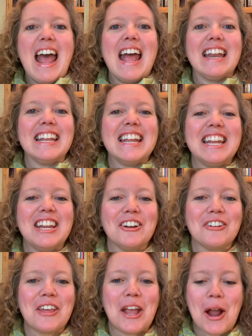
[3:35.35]
And
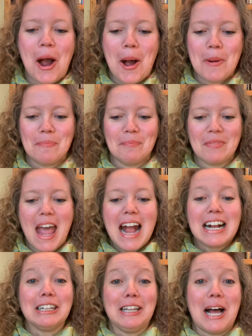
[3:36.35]
here they come,
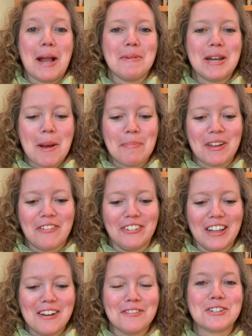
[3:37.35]
climbing up the
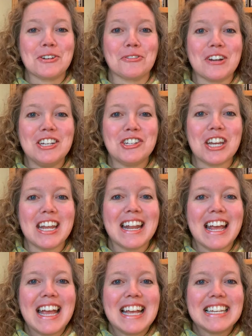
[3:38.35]
fluff to reach it,
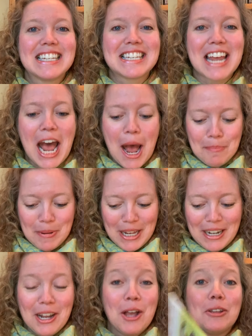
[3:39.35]
tap it,